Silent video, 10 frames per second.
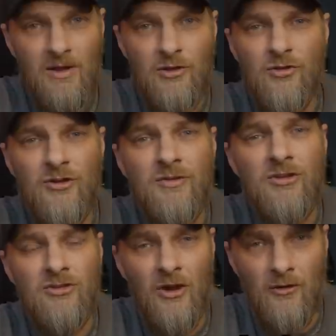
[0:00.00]
using the
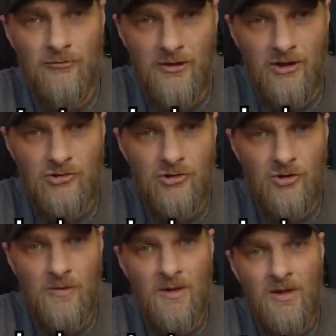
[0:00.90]
cell
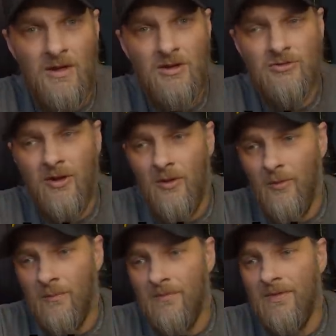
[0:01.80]
finisher.
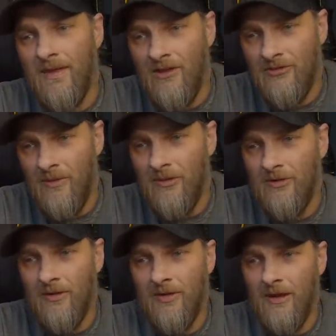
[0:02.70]
So that's something
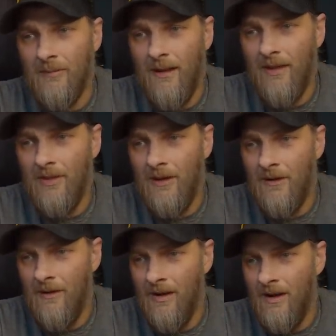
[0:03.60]
to think about
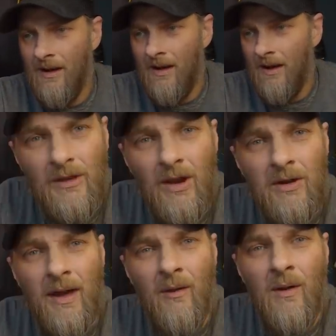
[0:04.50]
there.
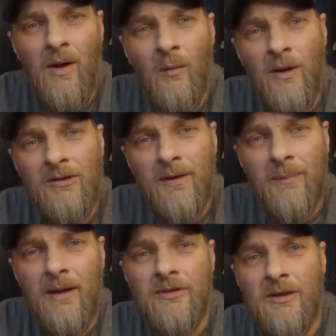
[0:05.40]
Now, one tip
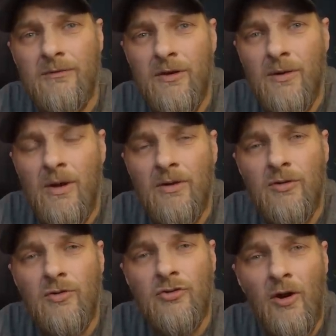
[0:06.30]
I'd give you
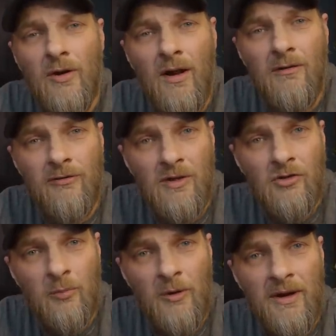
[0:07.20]
to start off in
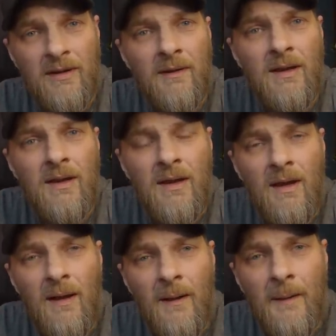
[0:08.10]
spring
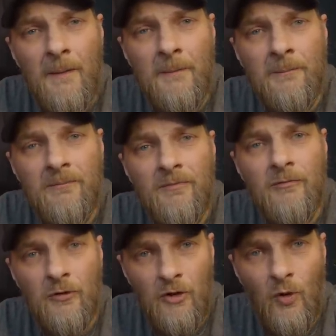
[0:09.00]
um,
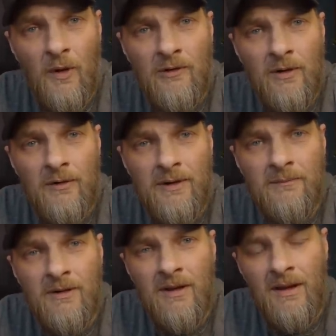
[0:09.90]
for your queen rearing
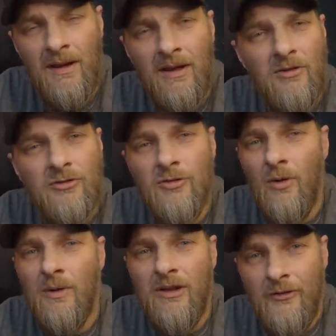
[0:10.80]
is
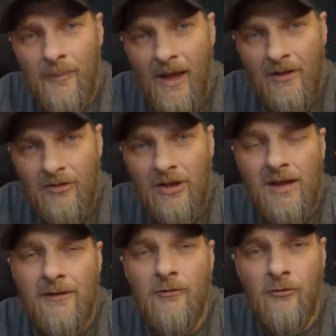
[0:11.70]
don't expect to
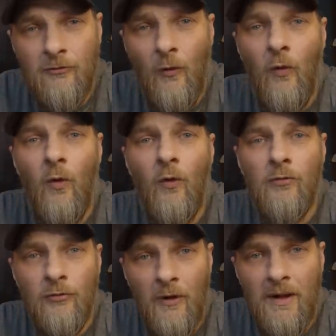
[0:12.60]
get full
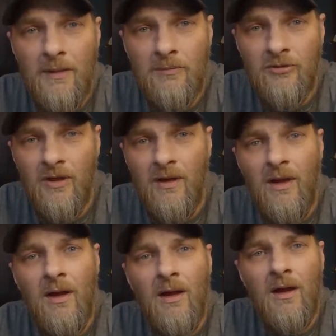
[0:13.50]
frames
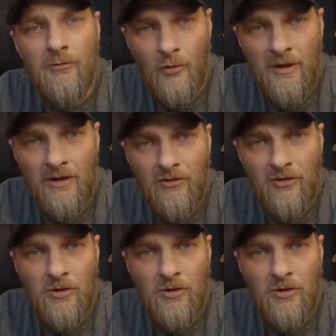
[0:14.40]
of queens